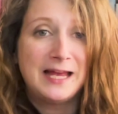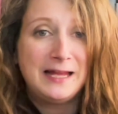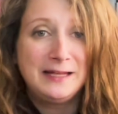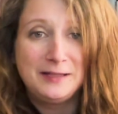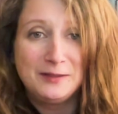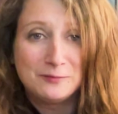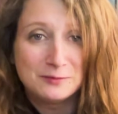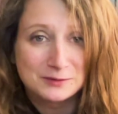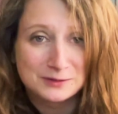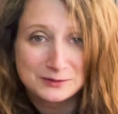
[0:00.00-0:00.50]

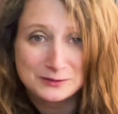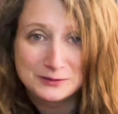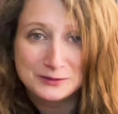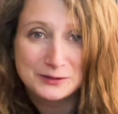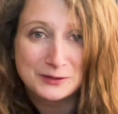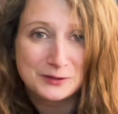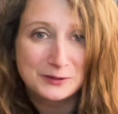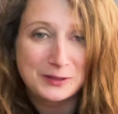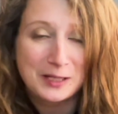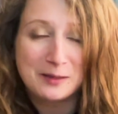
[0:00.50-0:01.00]
anyone, you
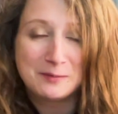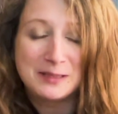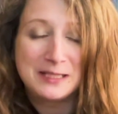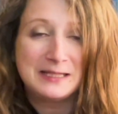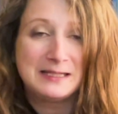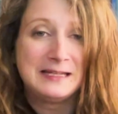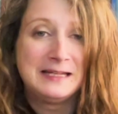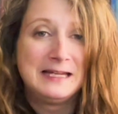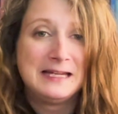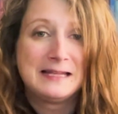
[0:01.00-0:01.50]
know. I
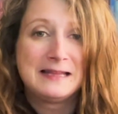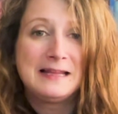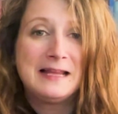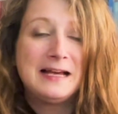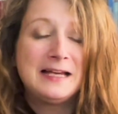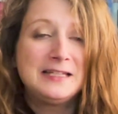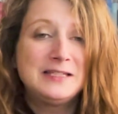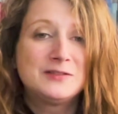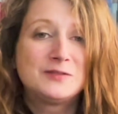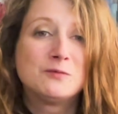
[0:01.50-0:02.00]
mean, that
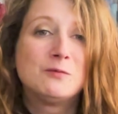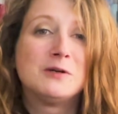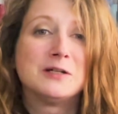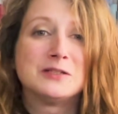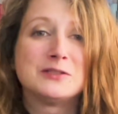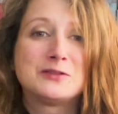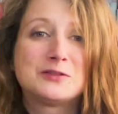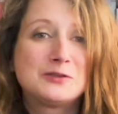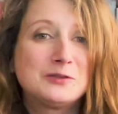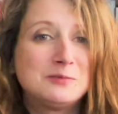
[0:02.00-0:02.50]
is why
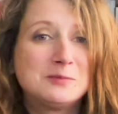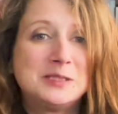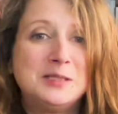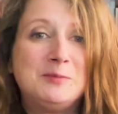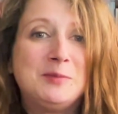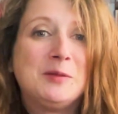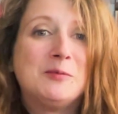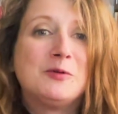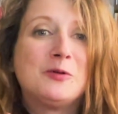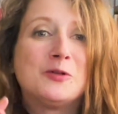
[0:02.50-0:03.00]
so many
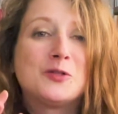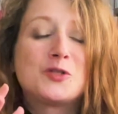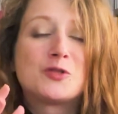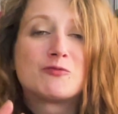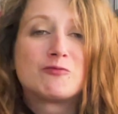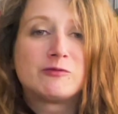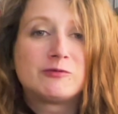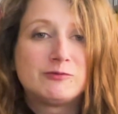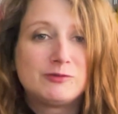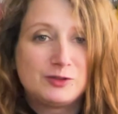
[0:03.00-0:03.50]
people are
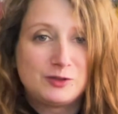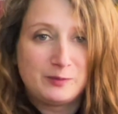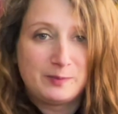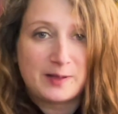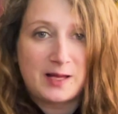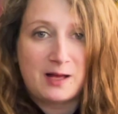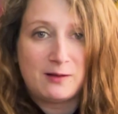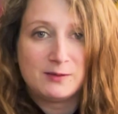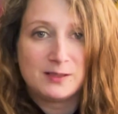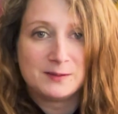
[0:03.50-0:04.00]
drawn to
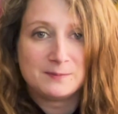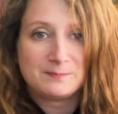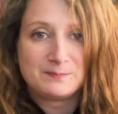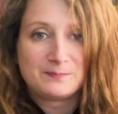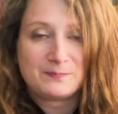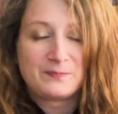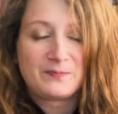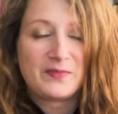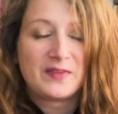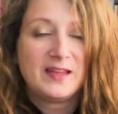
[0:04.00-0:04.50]
power.
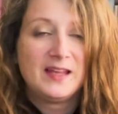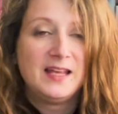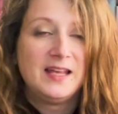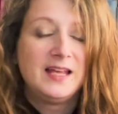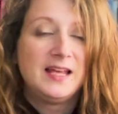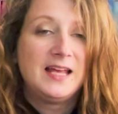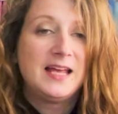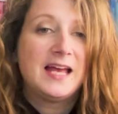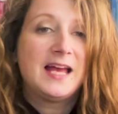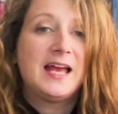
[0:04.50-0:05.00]

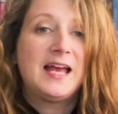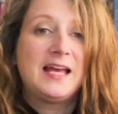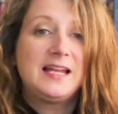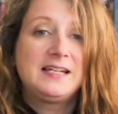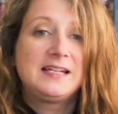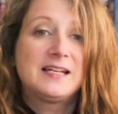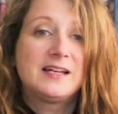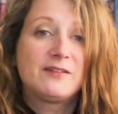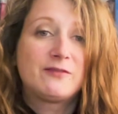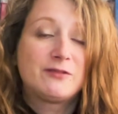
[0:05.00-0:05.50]

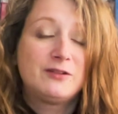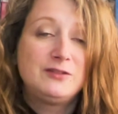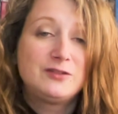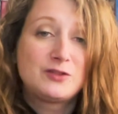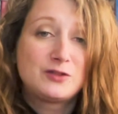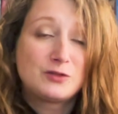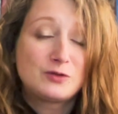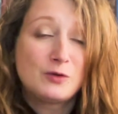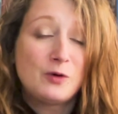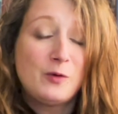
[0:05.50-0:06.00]
And Catherine
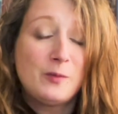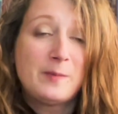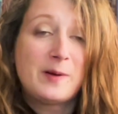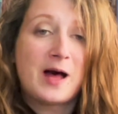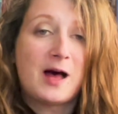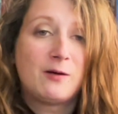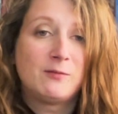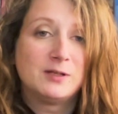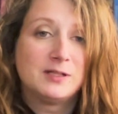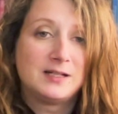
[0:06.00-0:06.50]
saw
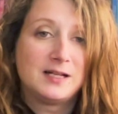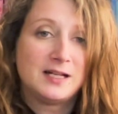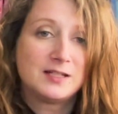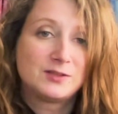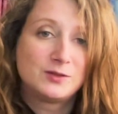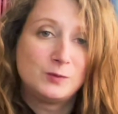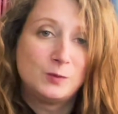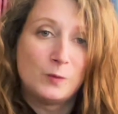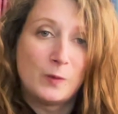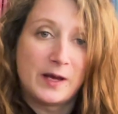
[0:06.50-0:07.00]
power as
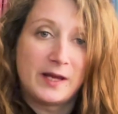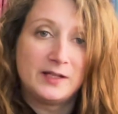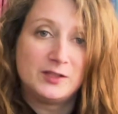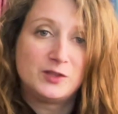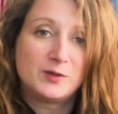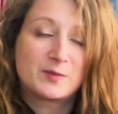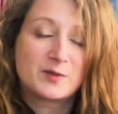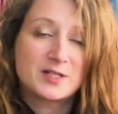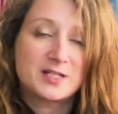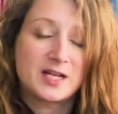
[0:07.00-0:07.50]
a way
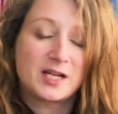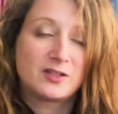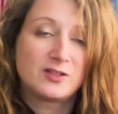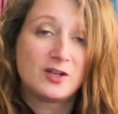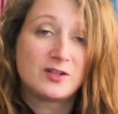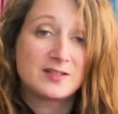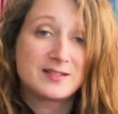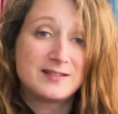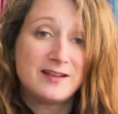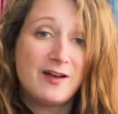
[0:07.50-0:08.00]
to protect
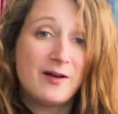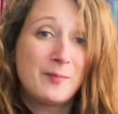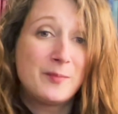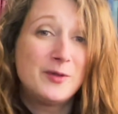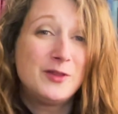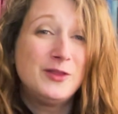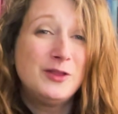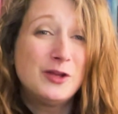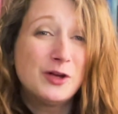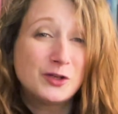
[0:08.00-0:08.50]
herself,
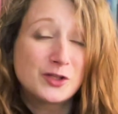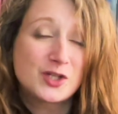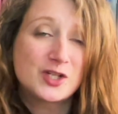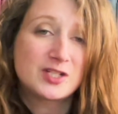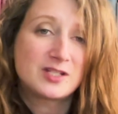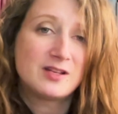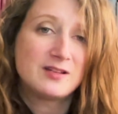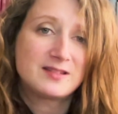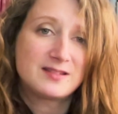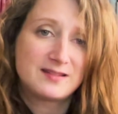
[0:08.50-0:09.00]
and not
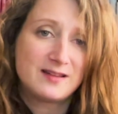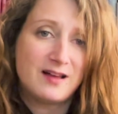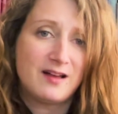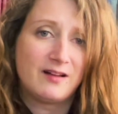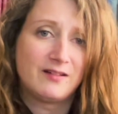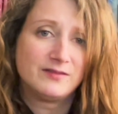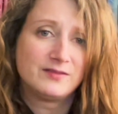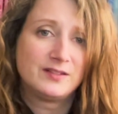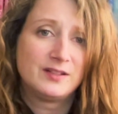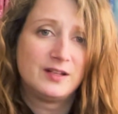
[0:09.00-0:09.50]
just
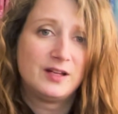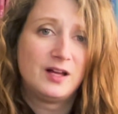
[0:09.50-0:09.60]
herself,